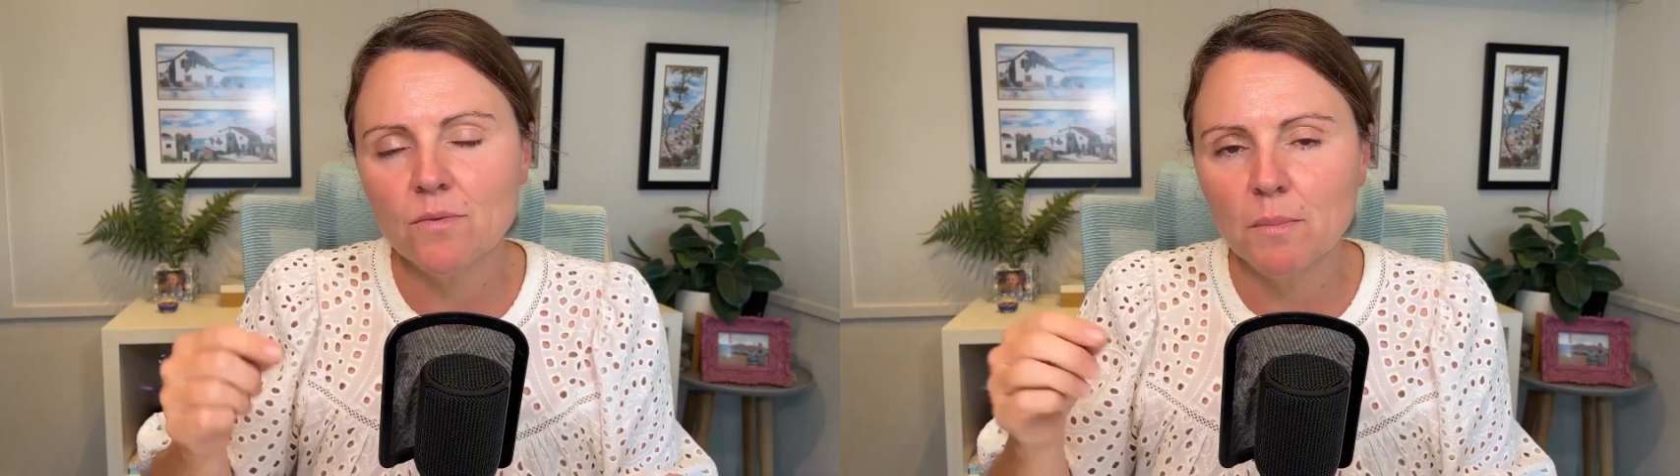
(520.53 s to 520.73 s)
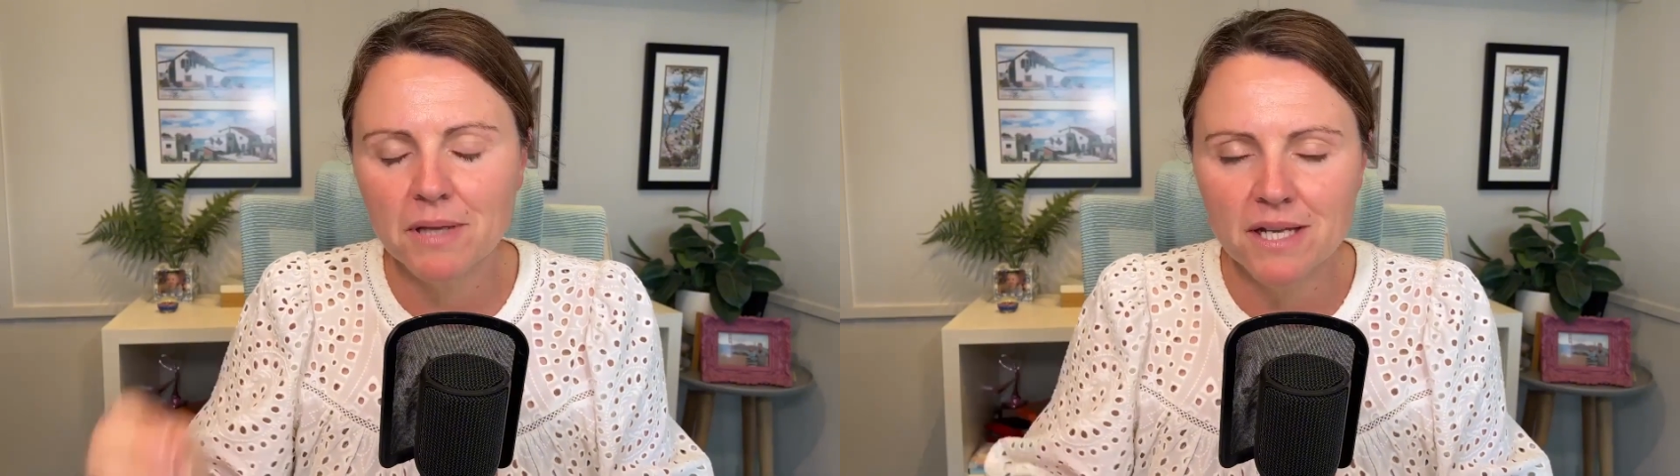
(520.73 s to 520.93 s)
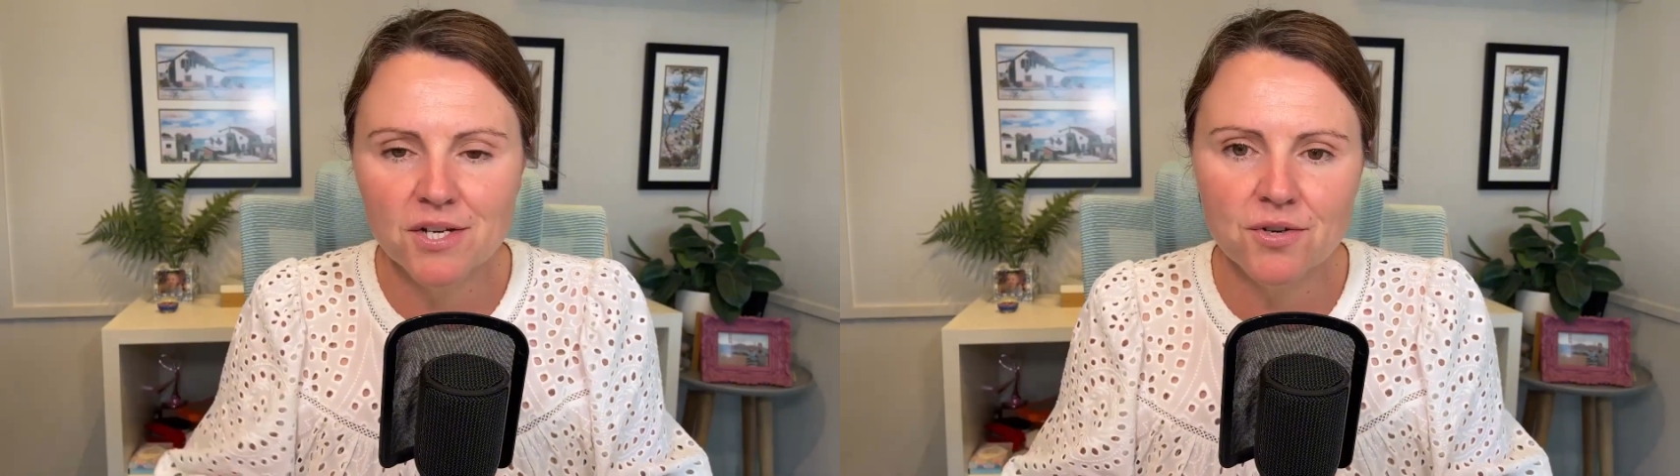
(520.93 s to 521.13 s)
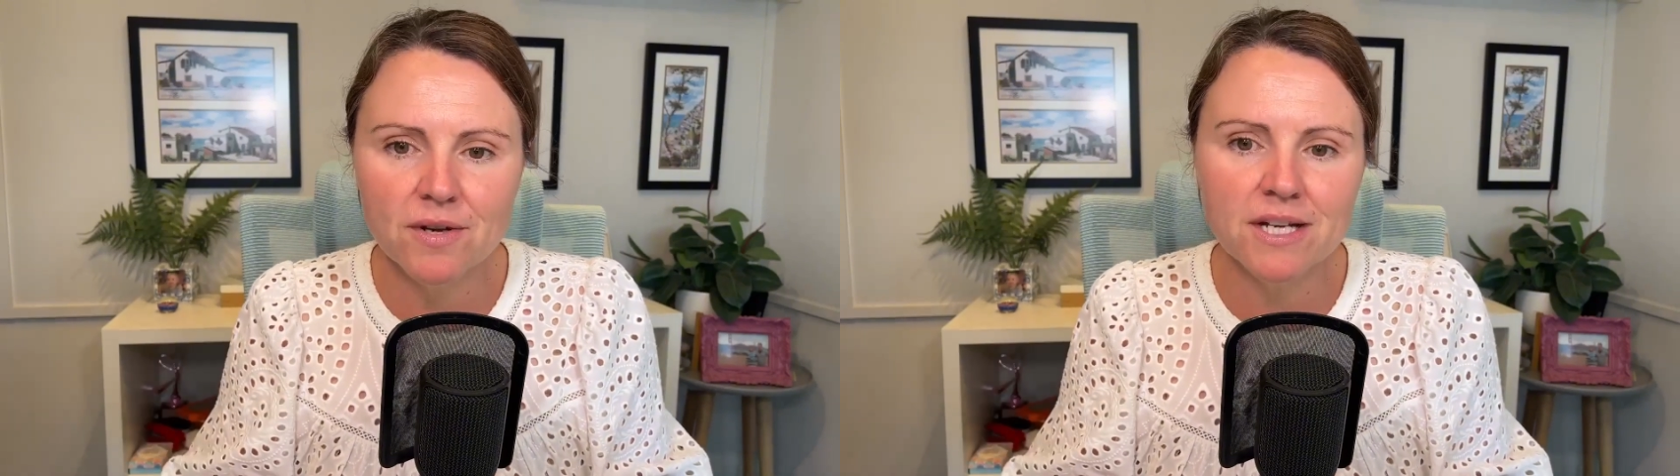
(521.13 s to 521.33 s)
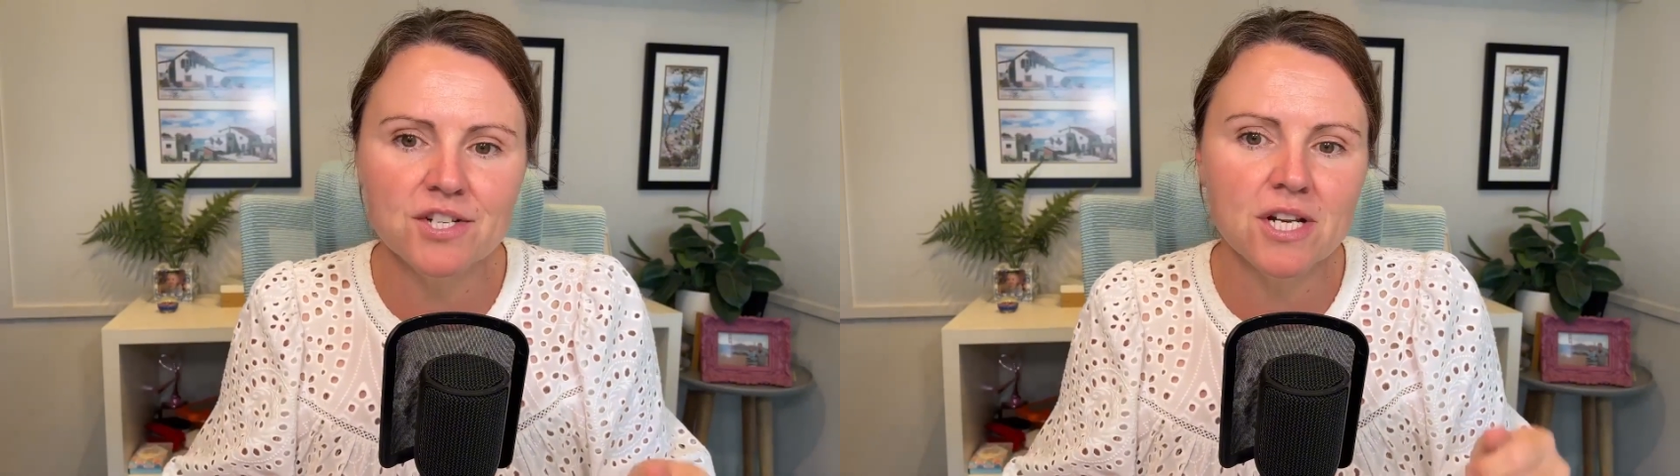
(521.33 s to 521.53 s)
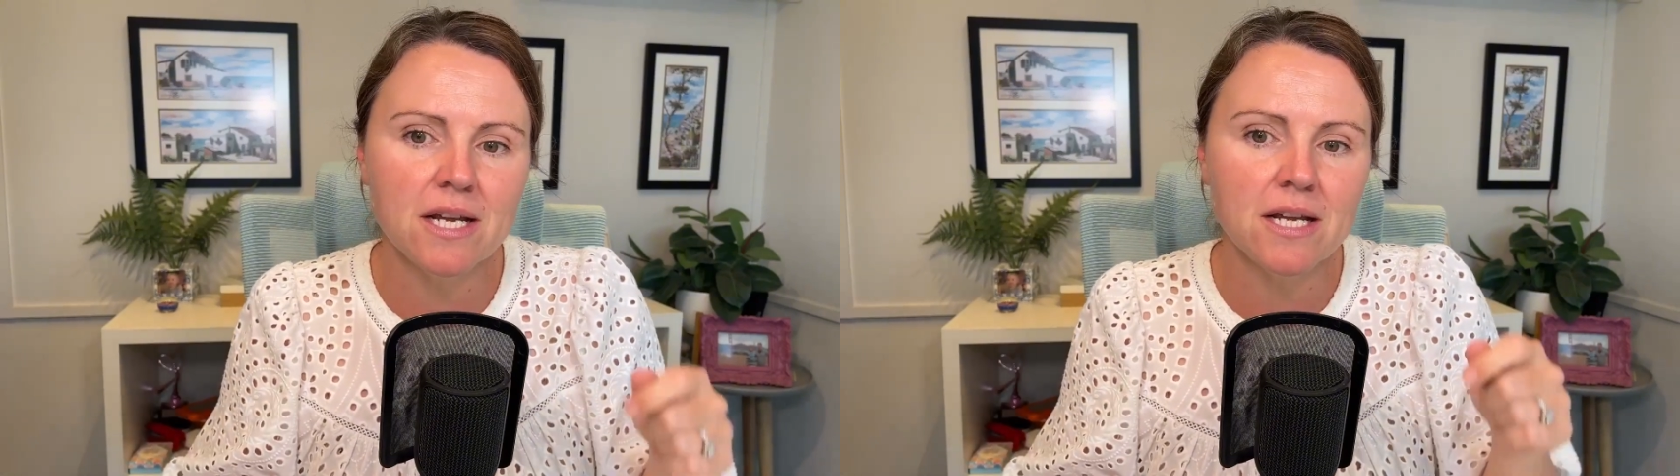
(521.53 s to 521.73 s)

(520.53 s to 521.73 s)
replenish your energy,